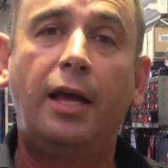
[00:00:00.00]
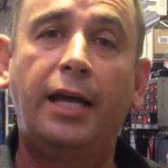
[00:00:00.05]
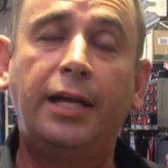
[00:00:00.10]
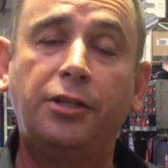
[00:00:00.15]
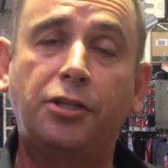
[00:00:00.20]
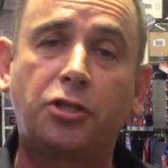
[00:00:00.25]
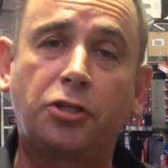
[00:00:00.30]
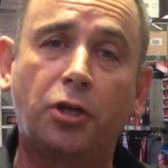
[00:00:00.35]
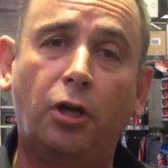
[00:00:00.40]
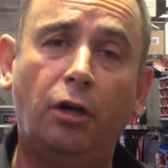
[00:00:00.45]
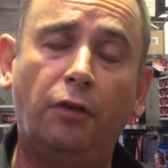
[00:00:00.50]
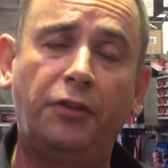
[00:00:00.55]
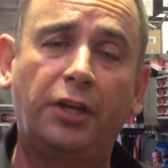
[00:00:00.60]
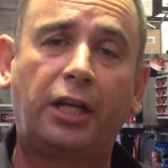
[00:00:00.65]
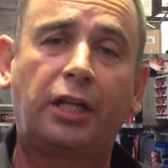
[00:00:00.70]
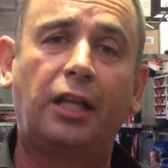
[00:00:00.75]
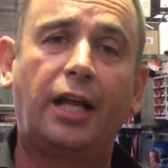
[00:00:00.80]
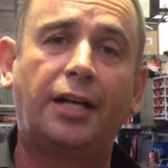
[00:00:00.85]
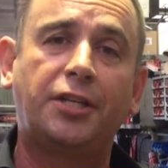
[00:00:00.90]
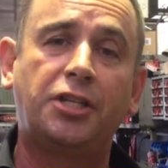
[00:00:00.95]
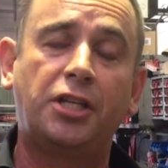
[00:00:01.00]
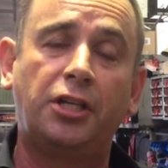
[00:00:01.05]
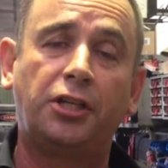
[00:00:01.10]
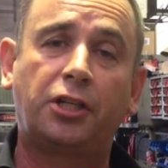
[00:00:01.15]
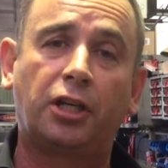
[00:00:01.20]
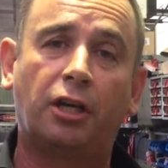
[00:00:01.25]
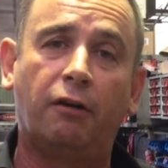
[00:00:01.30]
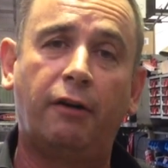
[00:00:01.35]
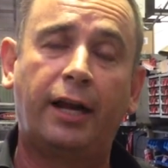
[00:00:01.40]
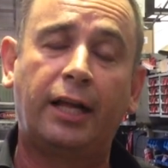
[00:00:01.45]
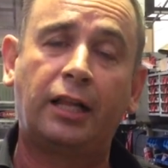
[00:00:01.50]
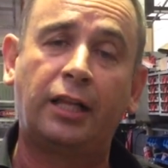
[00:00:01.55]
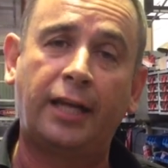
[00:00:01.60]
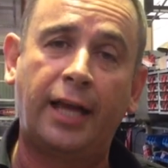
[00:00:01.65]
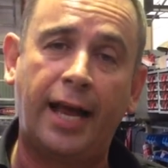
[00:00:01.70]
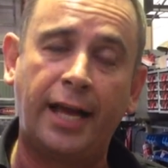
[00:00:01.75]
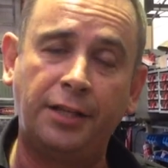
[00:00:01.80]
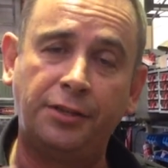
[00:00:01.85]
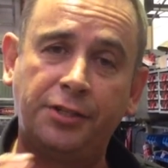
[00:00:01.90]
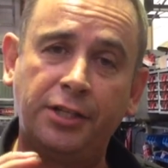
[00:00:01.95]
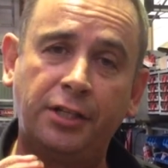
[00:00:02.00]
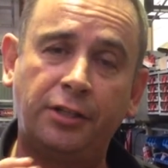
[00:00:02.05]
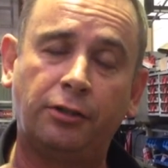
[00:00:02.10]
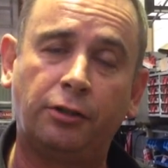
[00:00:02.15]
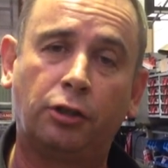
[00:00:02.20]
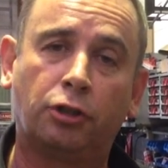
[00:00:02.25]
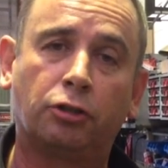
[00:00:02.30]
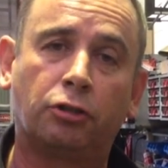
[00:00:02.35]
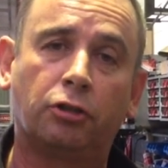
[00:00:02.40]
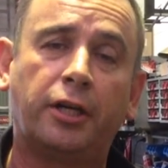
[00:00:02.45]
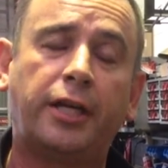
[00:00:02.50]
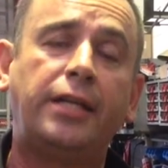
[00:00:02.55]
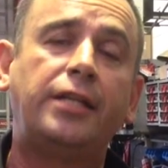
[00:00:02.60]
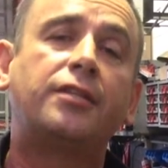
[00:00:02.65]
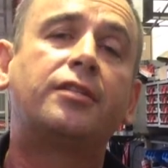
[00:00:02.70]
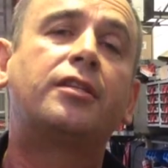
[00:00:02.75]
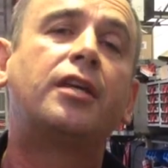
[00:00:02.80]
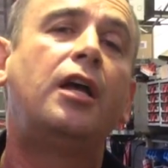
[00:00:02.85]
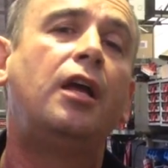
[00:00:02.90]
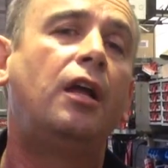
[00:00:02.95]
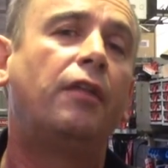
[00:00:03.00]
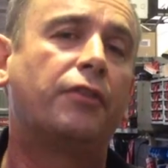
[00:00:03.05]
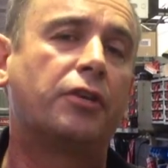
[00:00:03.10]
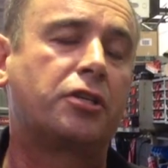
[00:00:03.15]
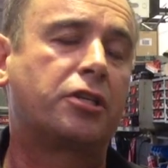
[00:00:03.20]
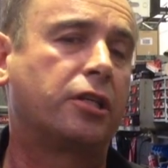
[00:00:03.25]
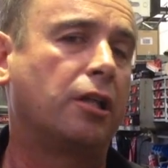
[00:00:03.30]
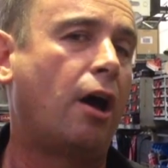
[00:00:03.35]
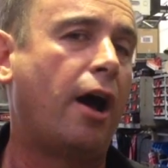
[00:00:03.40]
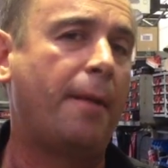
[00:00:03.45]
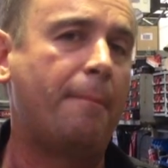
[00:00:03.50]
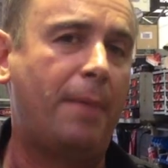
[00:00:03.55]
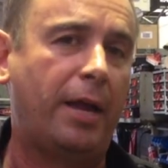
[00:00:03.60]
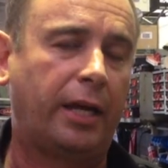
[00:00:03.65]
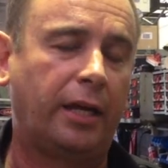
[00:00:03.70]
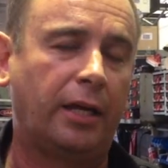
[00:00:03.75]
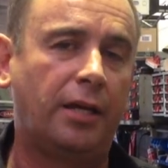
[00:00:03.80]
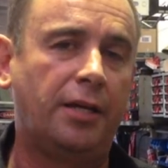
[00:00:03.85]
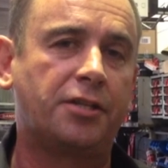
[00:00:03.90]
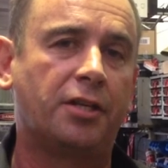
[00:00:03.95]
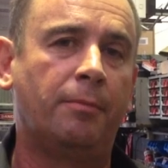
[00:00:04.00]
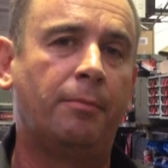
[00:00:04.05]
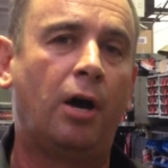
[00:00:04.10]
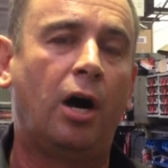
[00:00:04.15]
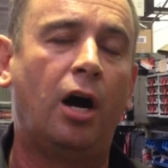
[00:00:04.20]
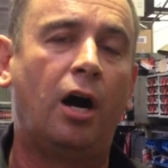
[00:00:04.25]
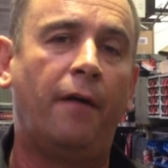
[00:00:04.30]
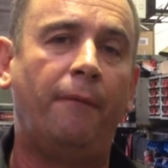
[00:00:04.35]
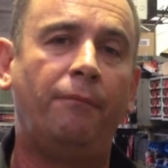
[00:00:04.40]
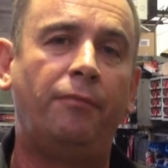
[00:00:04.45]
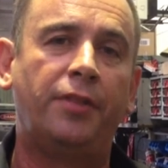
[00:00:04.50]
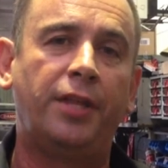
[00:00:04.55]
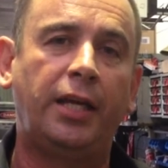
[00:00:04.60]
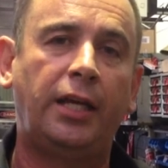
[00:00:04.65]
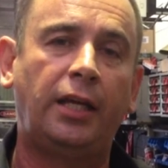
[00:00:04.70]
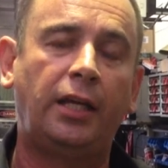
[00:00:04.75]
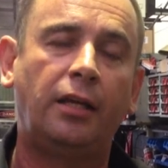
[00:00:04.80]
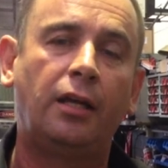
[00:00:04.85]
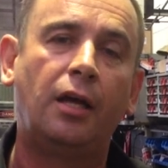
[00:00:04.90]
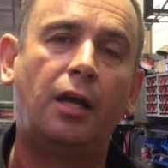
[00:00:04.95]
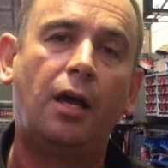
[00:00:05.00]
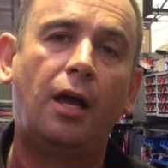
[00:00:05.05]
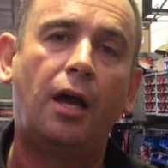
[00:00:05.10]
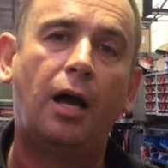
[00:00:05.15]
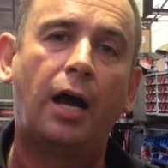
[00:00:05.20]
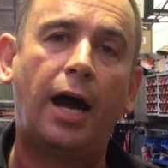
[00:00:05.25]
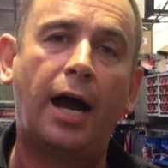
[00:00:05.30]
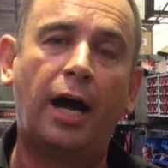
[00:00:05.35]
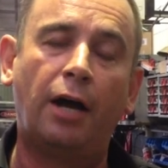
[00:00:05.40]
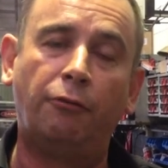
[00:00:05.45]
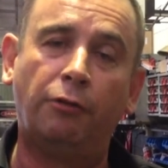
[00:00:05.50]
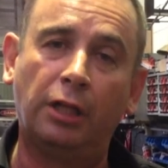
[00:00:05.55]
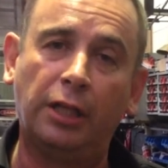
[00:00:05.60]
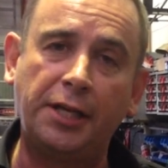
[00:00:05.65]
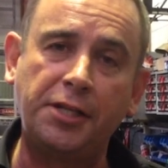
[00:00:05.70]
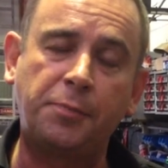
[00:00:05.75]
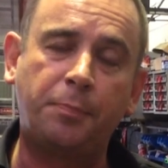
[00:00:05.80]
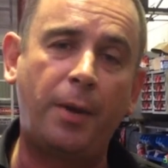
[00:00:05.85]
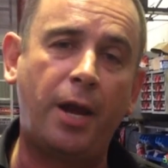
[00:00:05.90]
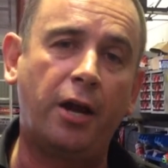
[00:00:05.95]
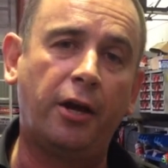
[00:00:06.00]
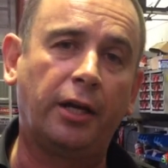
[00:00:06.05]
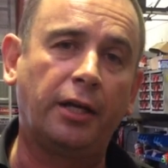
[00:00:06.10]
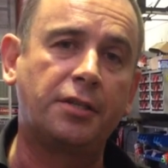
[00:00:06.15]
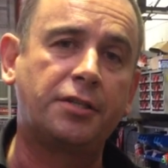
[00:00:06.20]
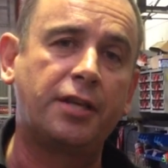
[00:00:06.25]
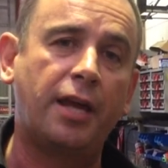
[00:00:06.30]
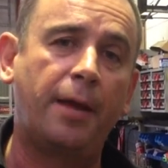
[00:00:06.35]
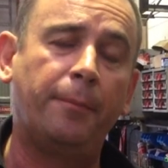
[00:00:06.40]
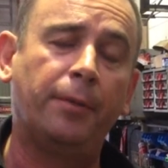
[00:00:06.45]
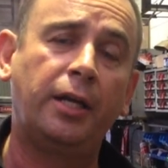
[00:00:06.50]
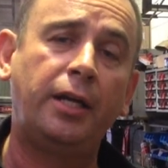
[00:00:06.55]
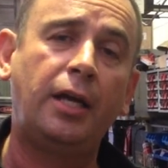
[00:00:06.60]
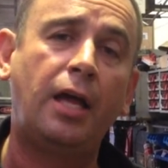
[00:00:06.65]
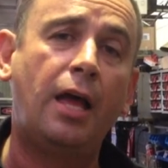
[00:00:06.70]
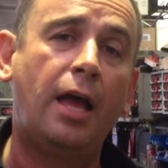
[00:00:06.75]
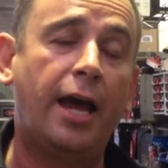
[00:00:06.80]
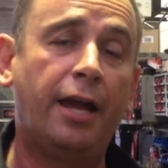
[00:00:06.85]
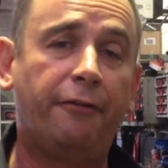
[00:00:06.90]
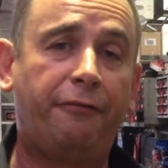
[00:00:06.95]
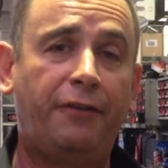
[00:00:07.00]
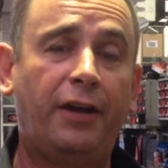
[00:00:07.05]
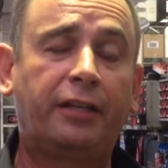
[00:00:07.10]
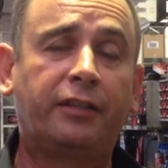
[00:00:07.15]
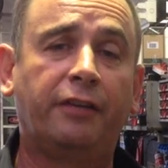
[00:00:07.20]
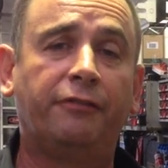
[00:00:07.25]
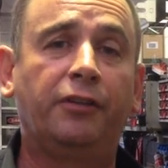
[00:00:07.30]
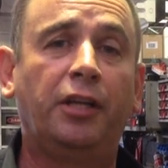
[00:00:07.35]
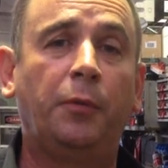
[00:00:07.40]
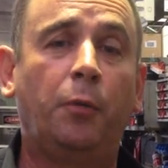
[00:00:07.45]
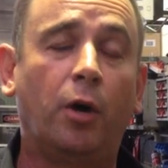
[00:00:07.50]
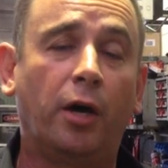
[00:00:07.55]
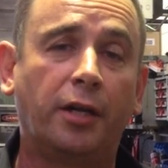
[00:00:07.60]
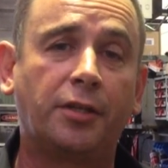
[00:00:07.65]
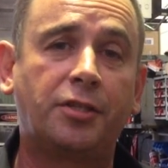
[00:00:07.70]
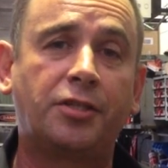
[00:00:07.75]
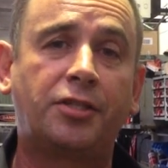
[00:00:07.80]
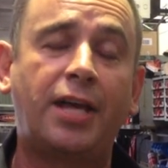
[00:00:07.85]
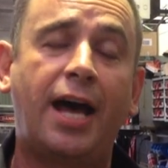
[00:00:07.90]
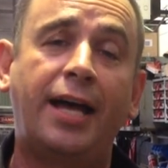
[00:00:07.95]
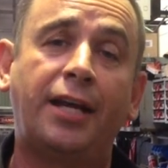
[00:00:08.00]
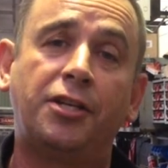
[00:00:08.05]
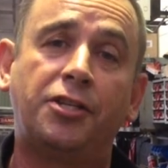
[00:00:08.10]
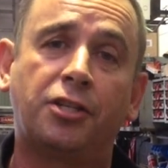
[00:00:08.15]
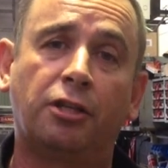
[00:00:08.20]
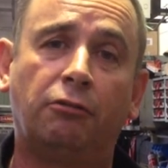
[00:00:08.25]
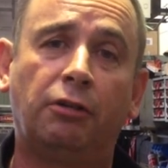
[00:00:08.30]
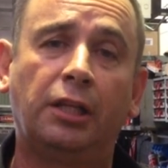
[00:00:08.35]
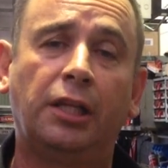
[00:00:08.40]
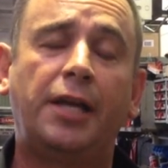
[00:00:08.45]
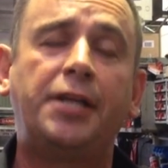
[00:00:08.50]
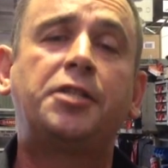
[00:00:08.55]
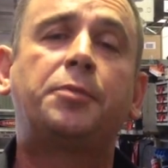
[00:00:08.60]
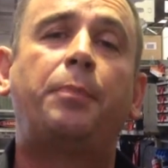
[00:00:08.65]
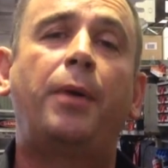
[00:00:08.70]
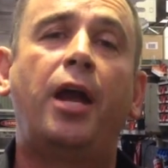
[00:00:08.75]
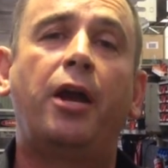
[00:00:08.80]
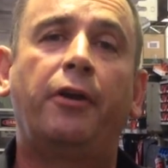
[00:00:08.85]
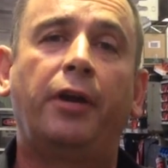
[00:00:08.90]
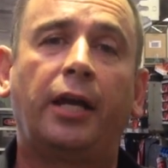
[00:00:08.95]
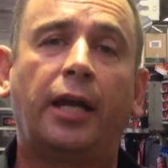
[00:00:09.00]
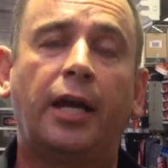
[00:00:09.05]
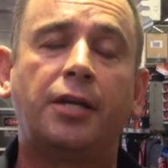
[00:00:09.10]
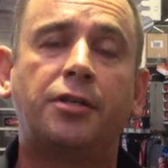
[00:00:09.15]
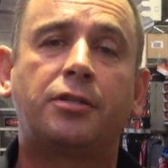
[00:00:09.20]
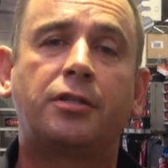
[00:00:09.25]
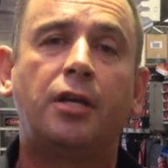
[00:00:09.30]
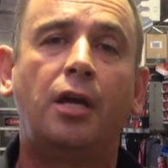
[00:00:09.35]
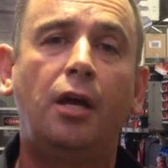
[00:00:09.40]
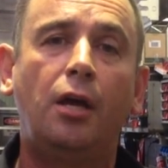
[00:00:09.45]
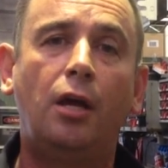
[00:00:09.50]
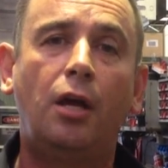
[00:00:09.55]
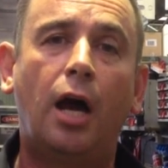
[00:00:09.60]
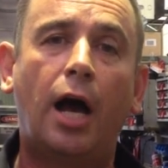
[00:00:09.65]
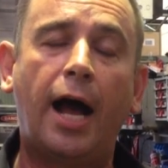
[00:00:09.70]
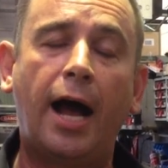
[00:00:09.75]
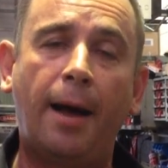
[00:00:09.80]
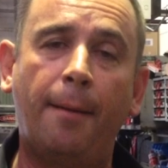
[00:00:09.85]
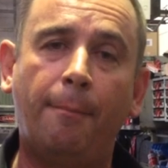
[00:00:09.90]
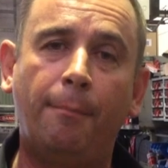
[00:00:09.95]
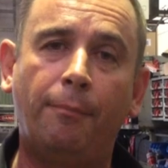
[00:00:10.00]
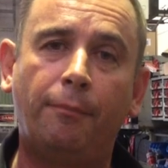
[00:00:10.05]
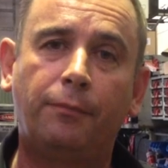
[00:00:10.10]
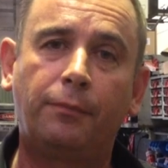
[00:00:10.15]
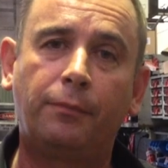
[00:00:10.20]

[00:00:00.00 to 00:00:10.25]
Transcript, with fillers: installed the clutch incorrectly and didn't grease the slide mechanism on the uh, release bearing assembly. And effectively what it's done is the release bearing is um,